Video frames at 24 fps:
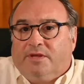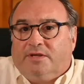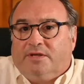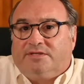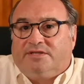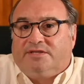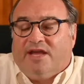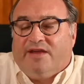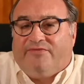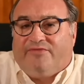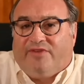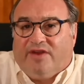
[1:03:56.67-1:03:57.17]

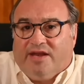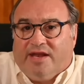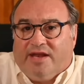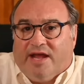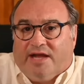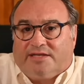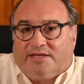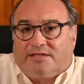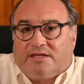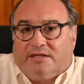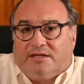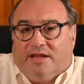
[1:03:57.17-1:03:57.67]
safety
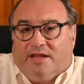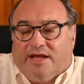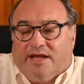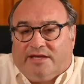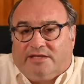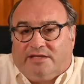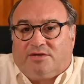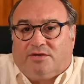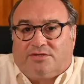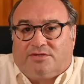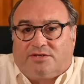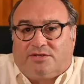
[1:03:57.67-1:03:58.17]
nets like
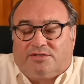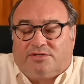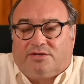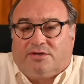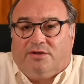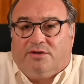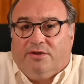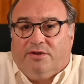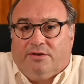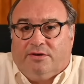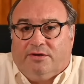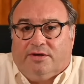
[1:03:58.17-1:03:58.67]
Social
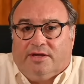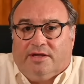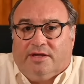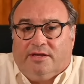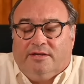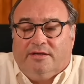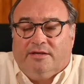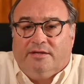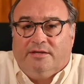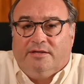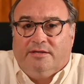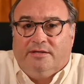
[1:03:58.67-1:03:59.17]
Security,
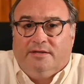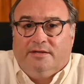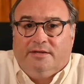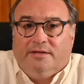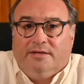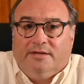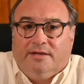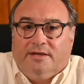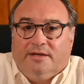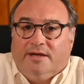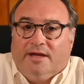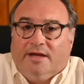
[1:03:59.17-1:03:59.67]

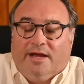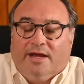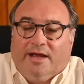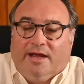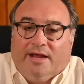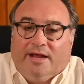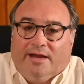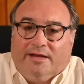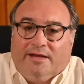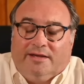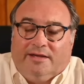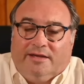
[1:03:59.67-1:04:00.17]

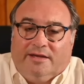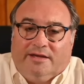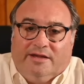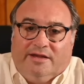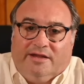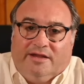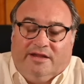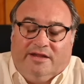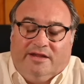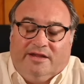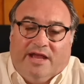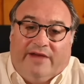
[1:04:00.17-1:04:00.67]
eh,
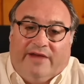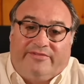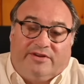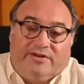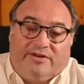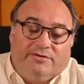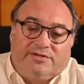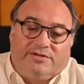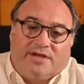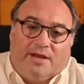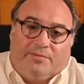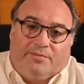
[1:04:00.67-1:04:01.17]
you have to
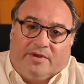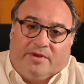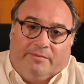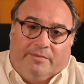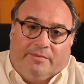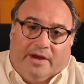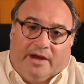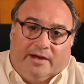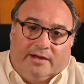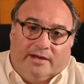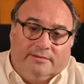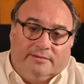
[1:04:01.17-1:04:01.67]
do something
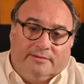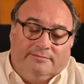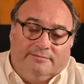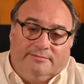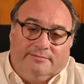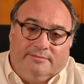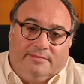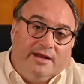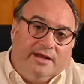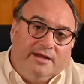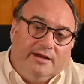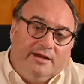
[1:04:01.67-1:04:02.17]
about it.
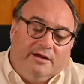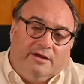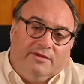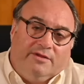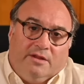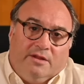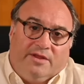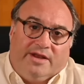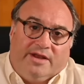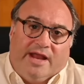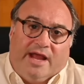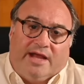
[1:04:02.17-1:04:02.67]
And, you know,
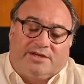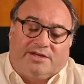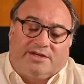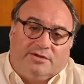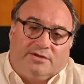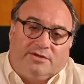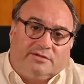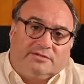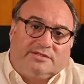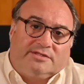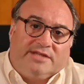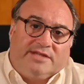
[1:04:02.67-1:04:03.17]
the national